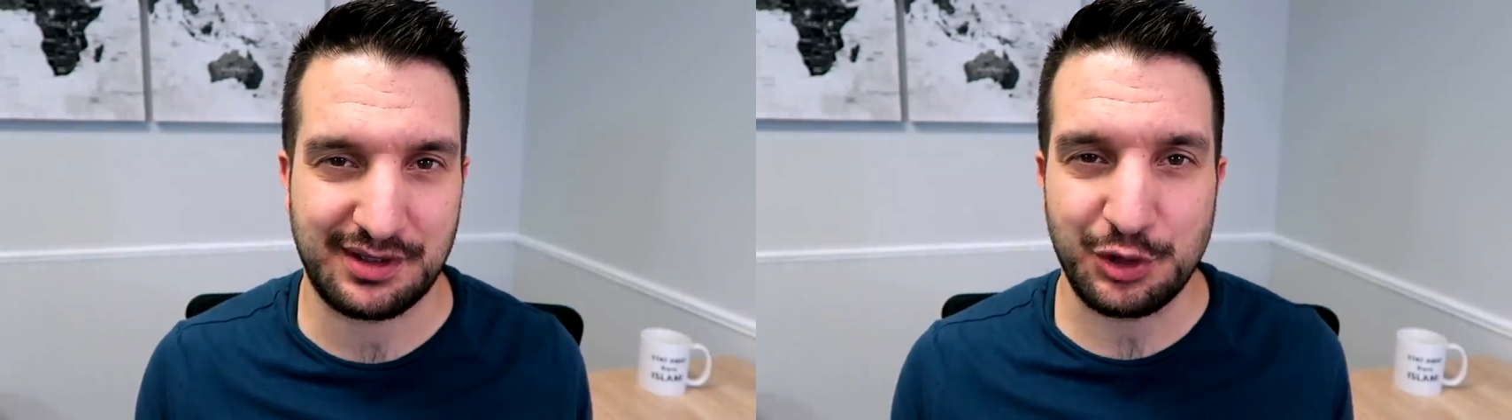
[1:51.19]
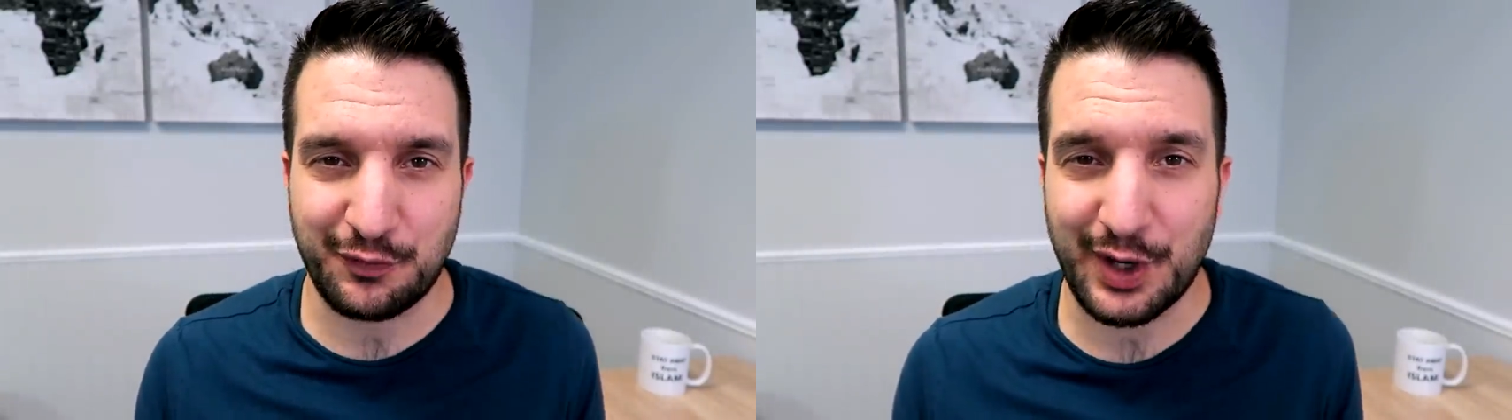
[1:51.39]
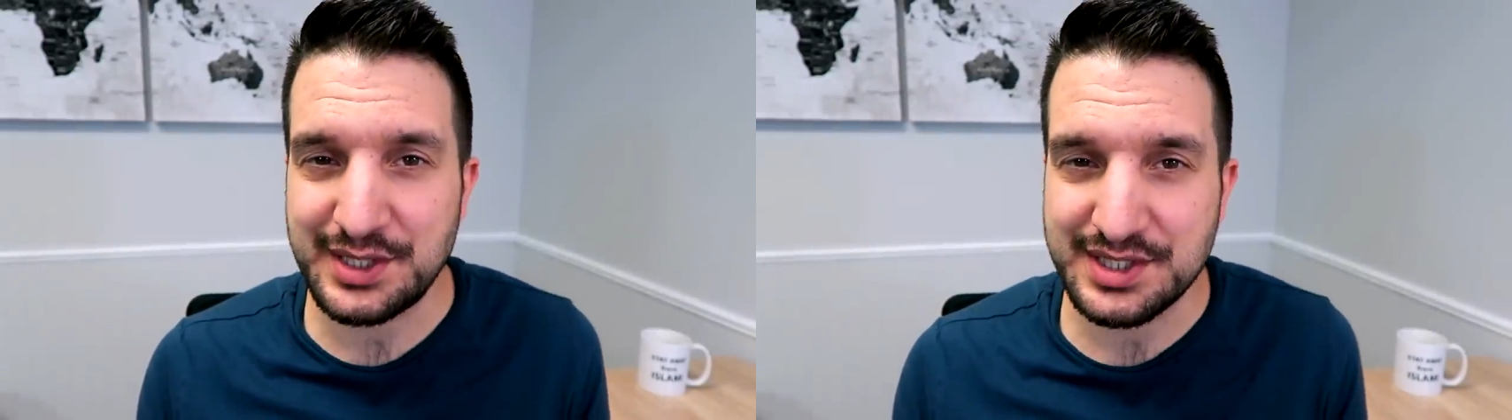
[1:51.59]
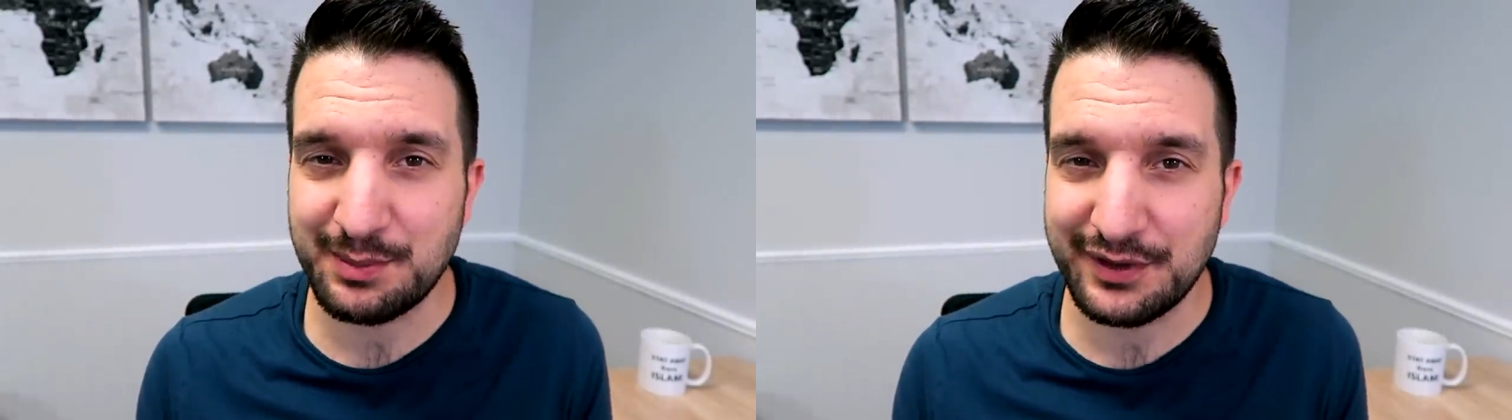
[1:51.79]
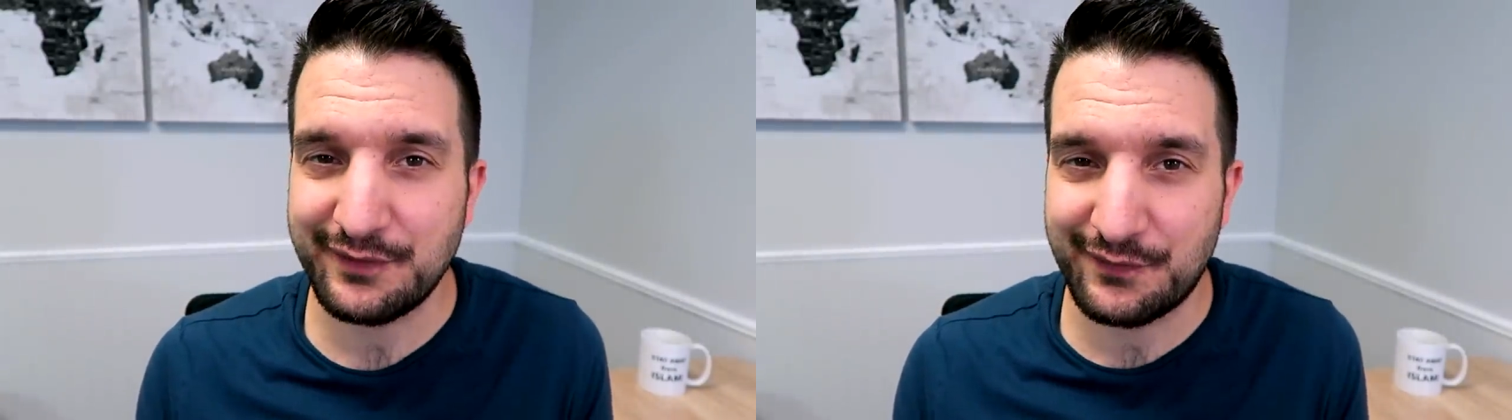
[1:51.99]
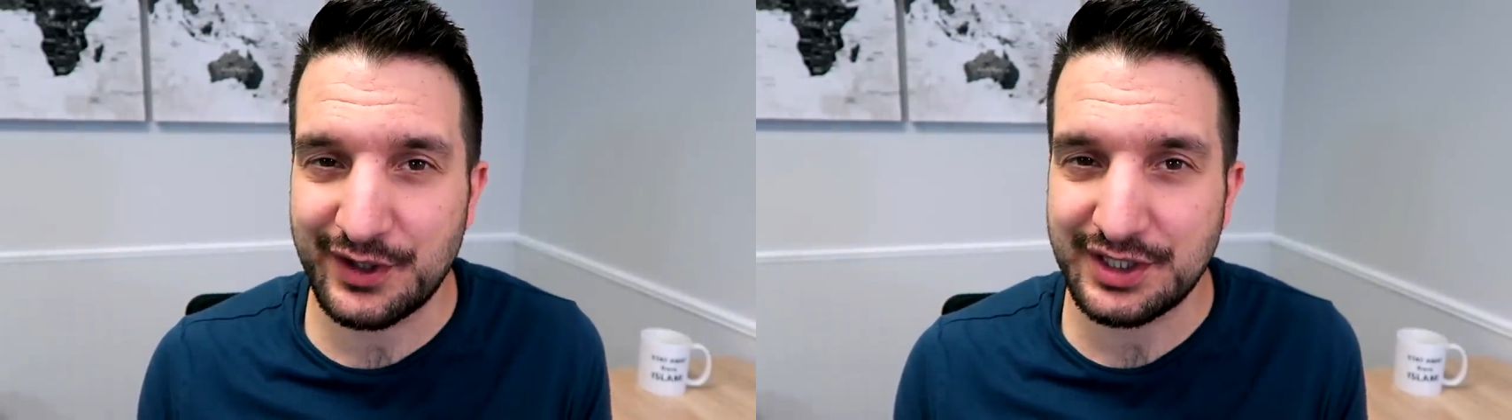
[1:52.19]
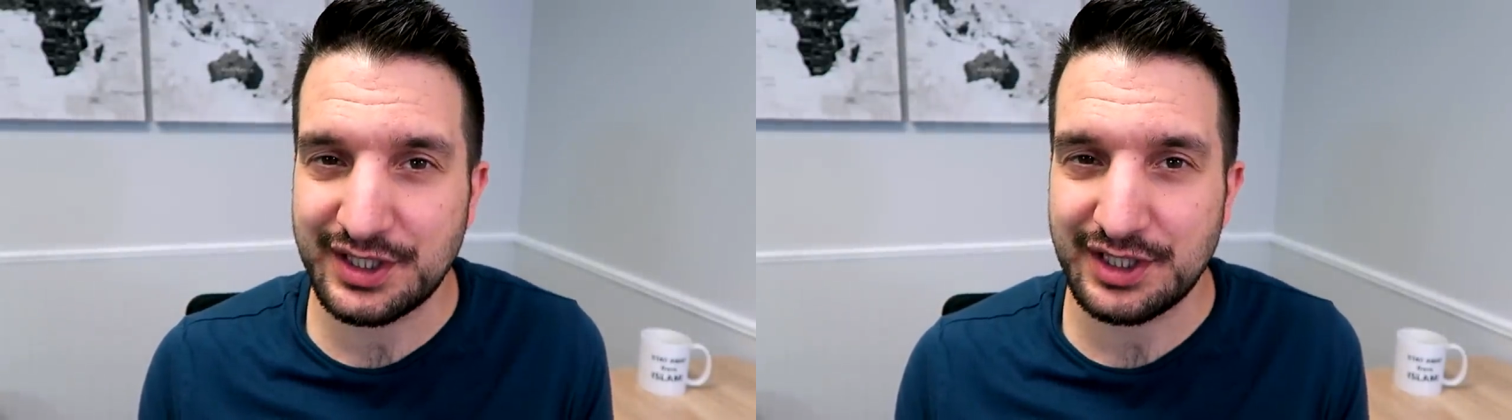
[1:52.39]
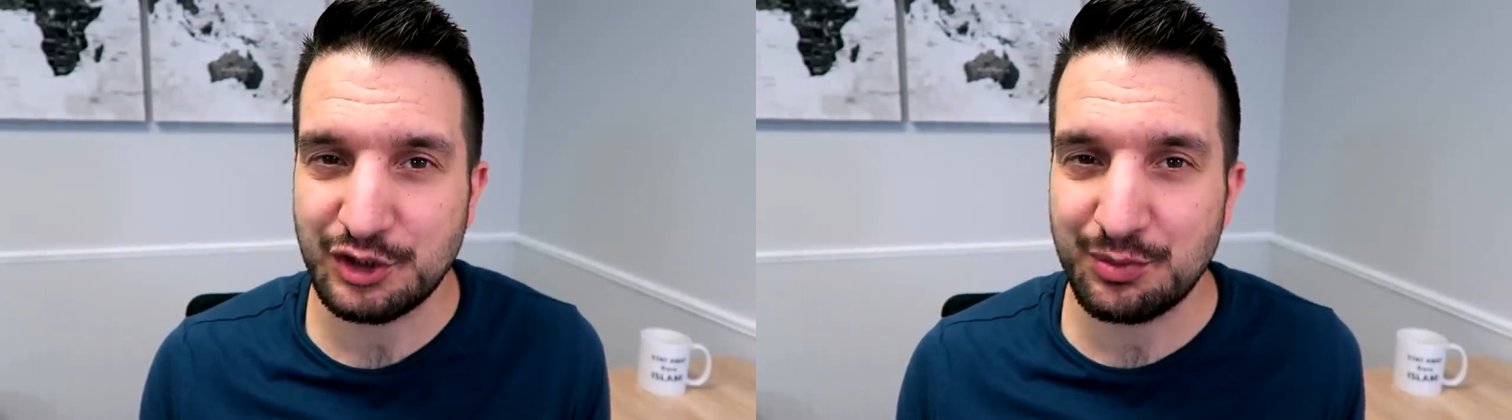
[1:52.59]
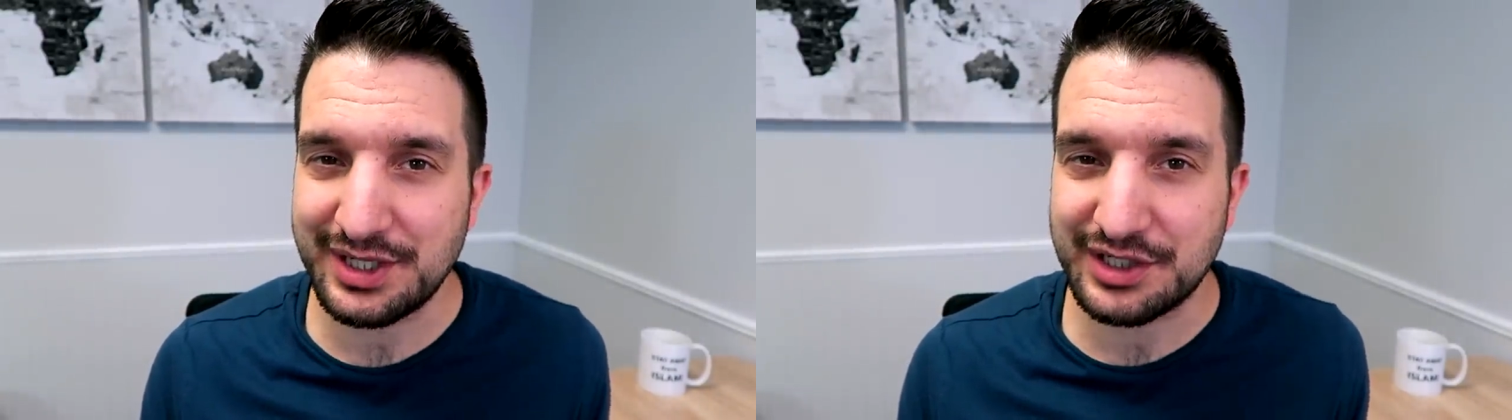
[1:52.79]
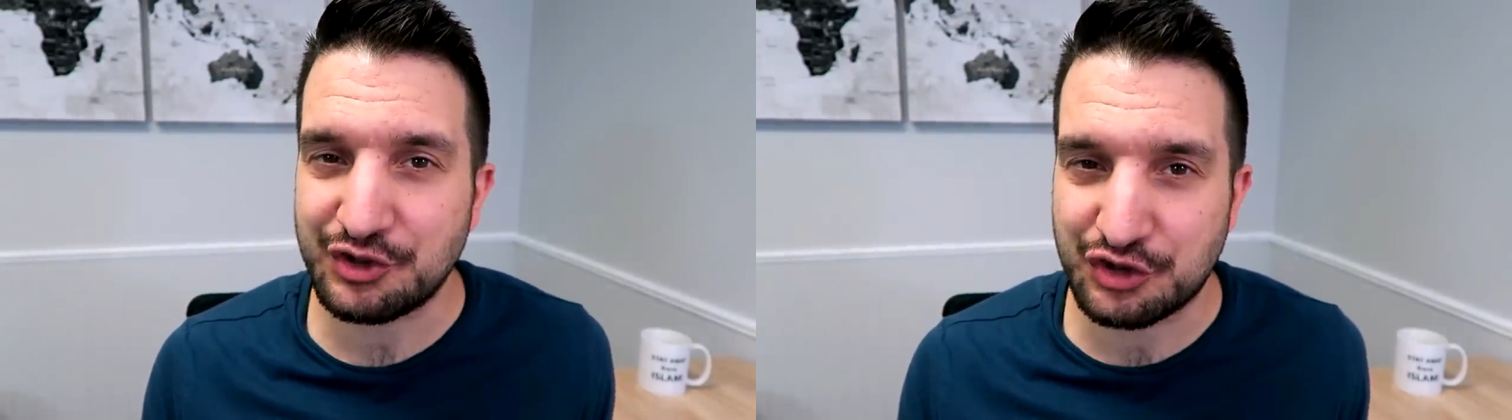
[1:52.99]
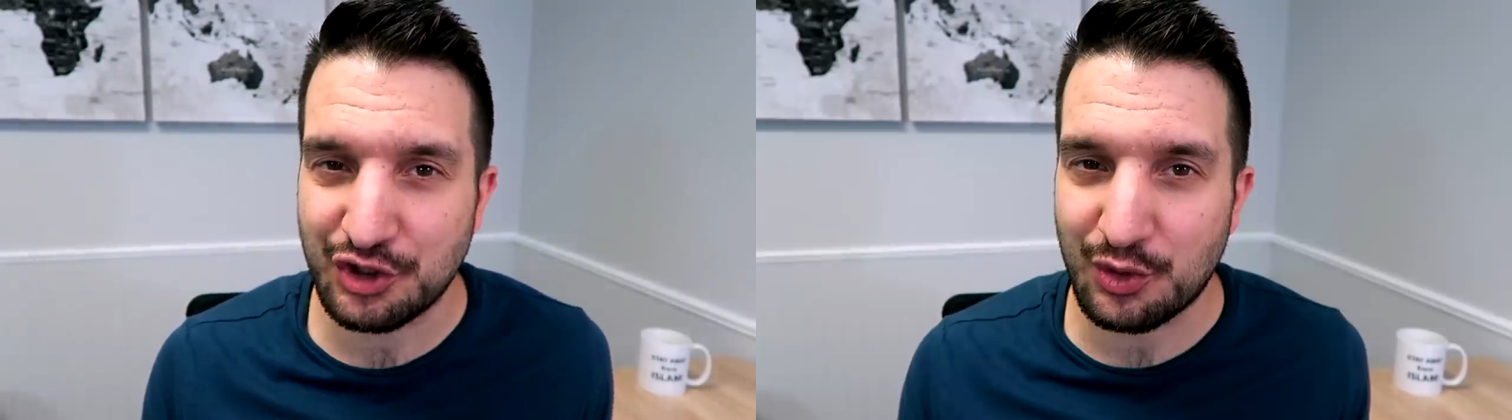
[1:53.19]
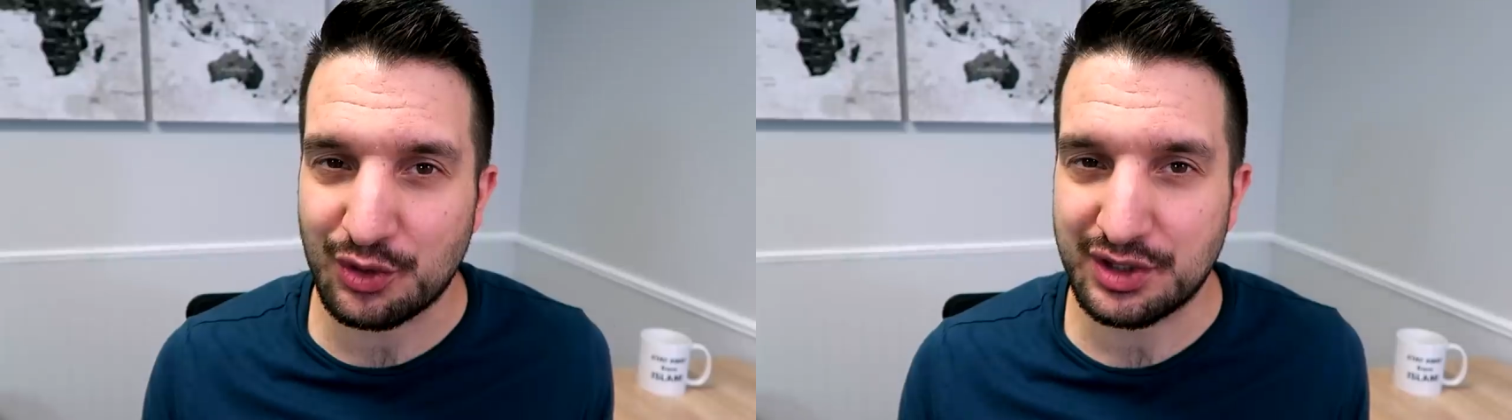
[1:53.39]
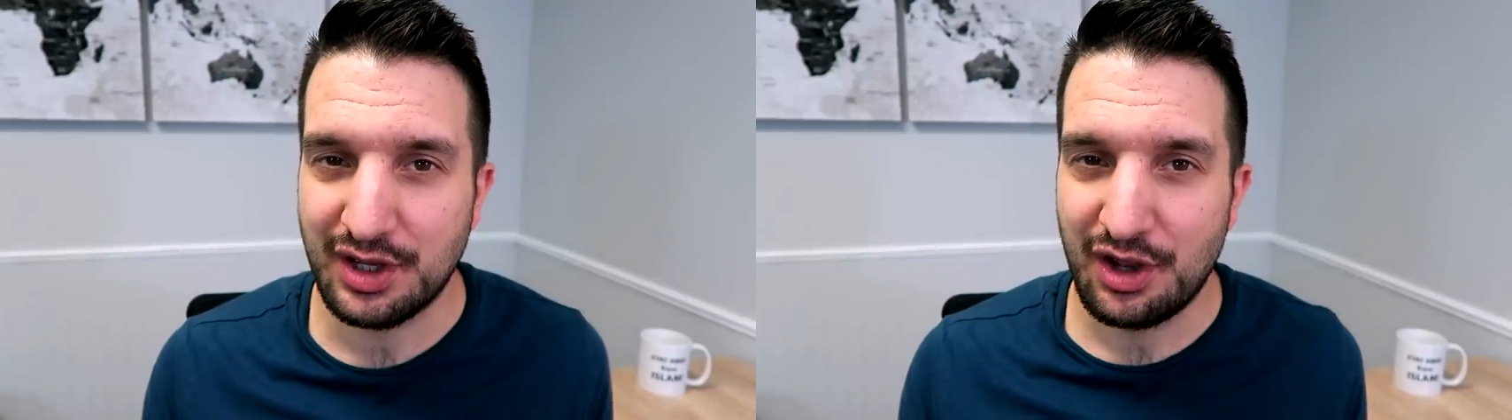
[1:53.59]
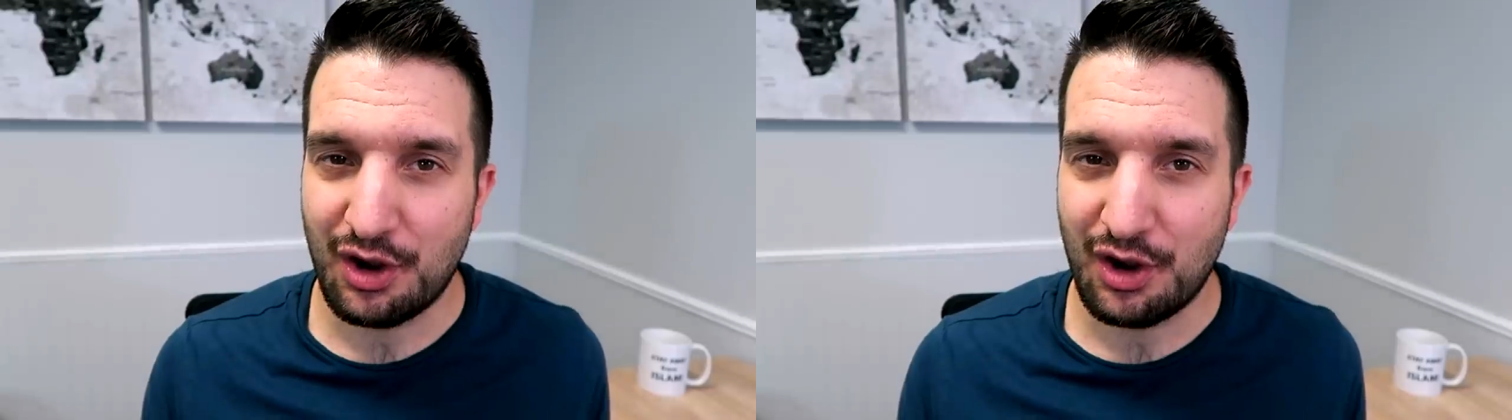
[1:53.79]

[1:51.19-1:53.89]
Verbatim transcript: you find something funny, you make a joke,